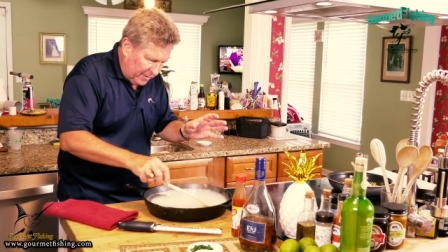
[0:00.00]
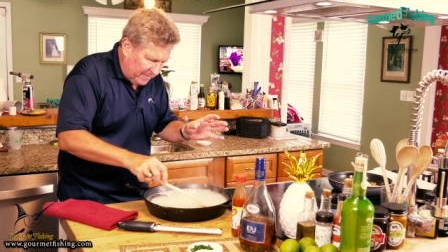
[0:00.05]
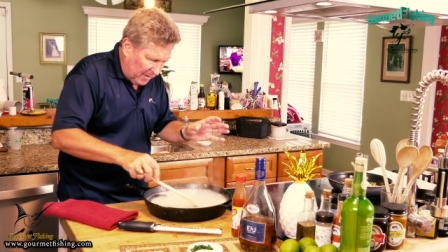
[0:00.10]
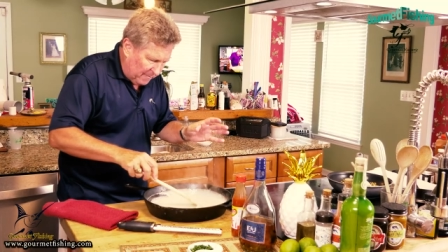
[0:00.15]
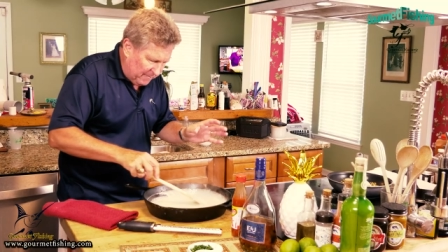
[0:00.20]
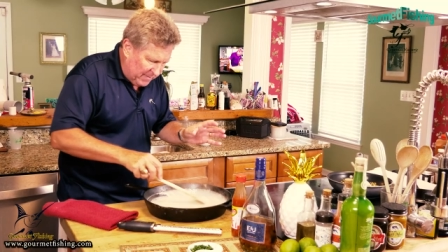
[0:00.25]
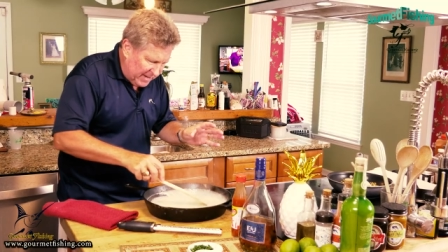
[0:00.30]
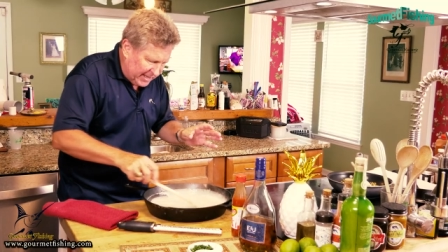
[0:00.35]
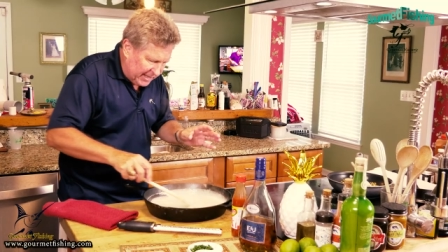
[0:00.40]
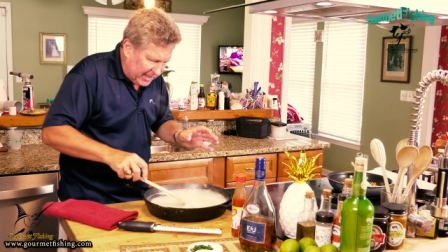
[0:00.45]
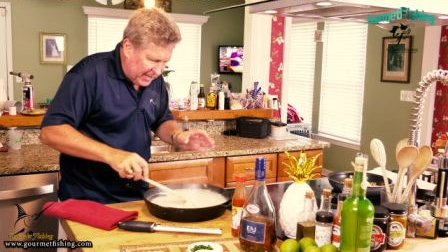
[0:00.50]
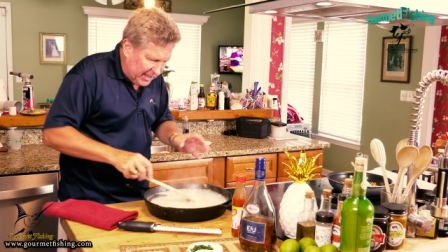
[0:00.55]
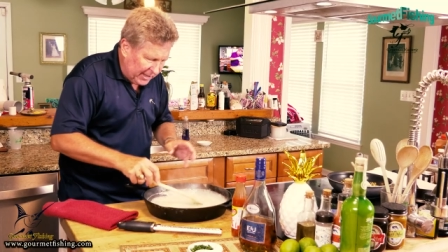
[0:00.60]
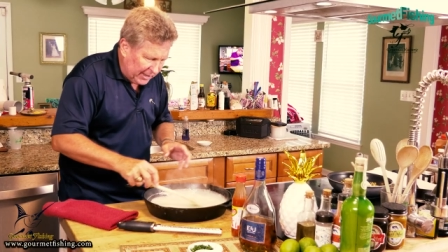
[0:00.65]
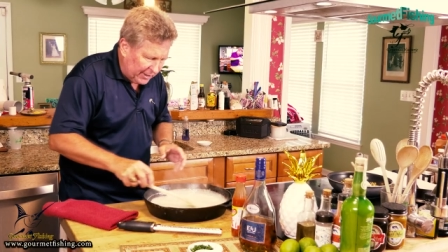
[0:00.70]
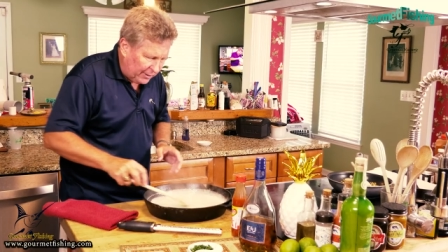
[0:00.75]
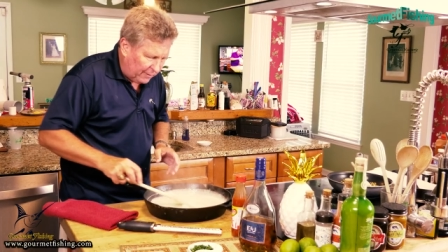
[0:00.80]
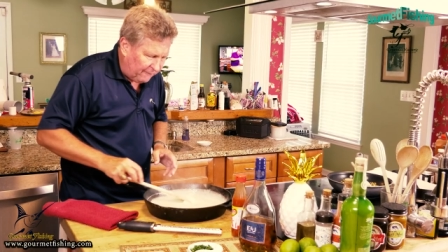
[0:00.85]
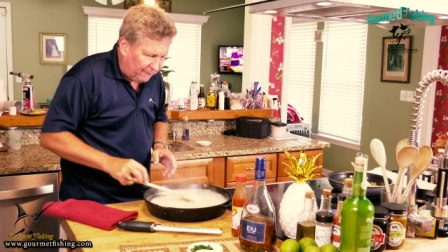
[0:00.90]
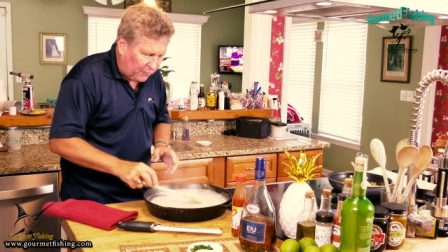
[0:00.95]
but be
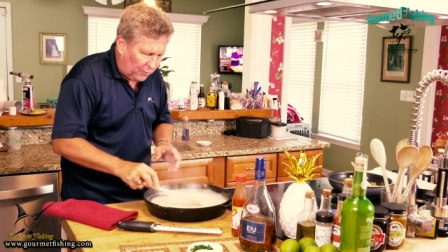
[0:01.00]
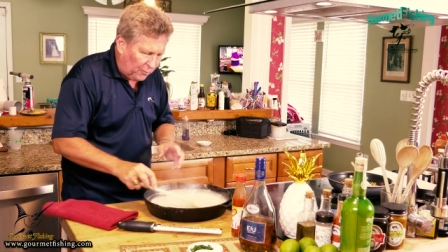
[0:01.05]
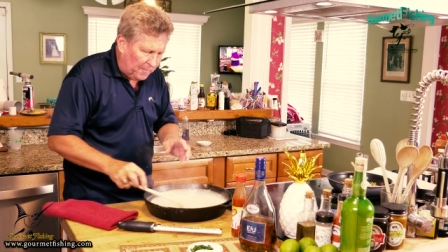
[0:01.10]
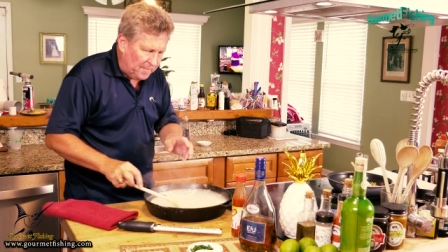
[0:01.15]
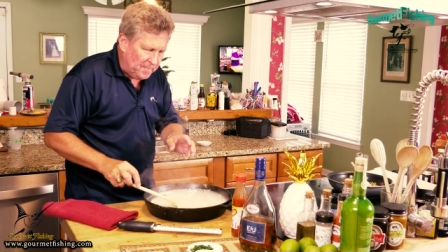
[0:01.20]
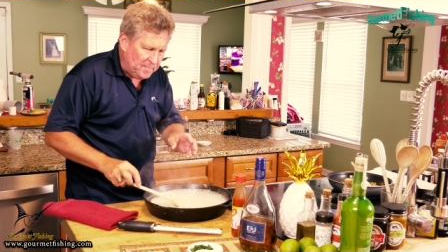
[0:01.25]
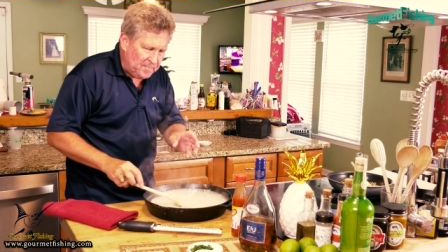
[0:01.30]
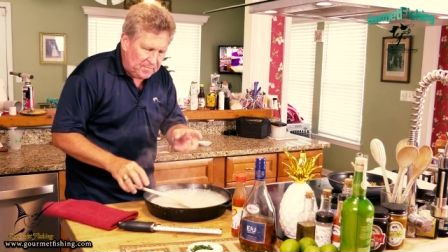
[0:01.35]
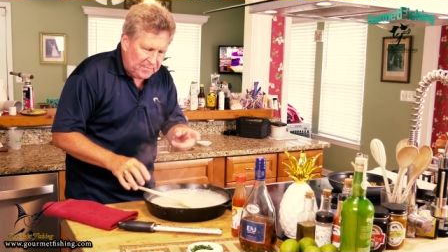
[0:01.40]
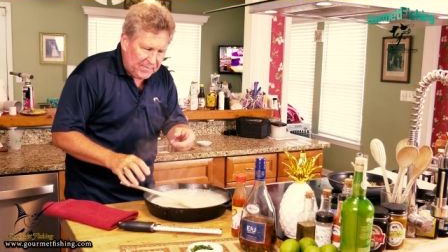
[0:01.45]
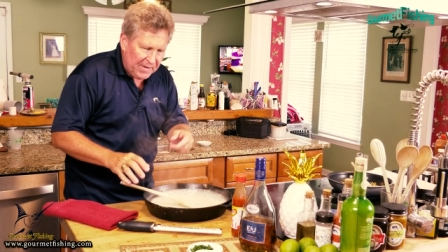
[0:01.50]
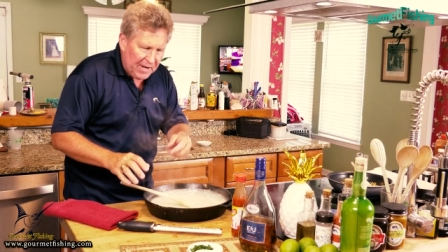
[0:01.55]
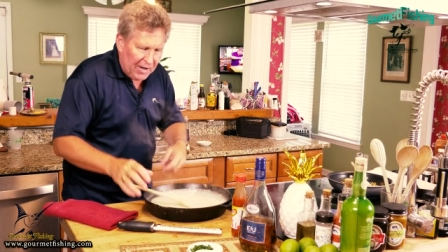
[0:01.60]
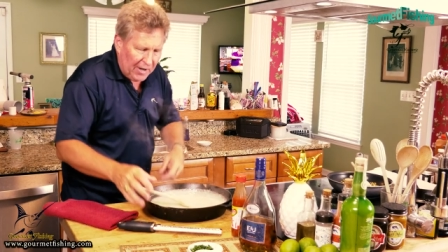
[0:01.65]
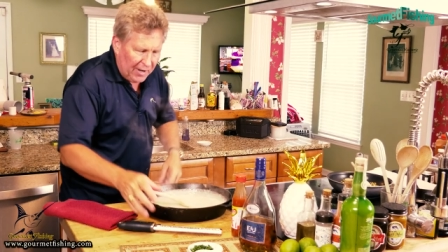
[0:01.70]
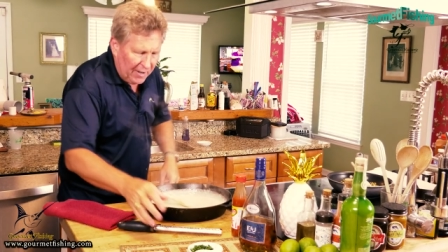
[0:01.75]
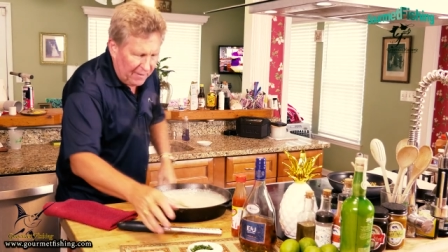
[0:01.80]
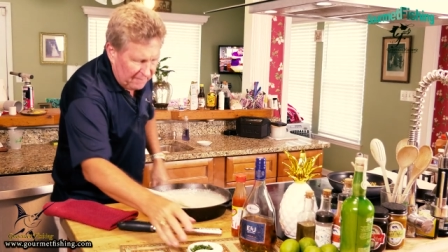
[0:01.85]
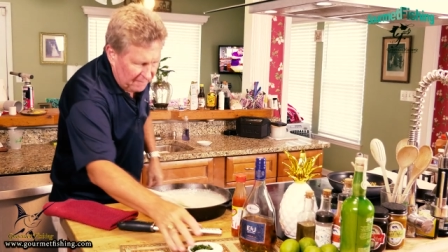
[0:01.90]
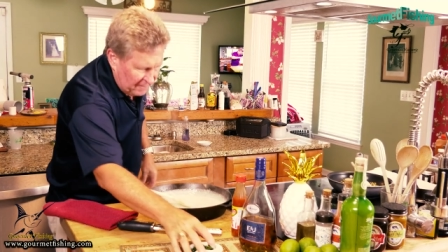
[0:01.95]
careful
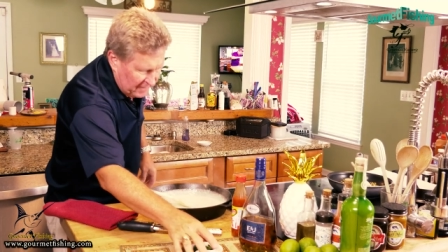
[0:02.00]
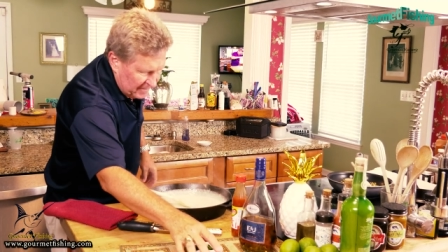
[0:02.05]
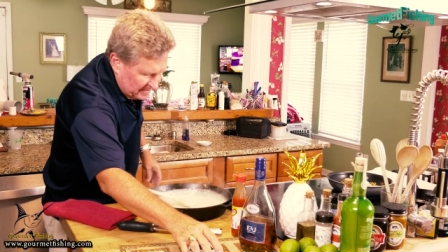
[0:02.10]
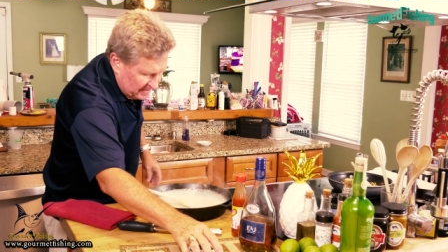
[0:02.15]
of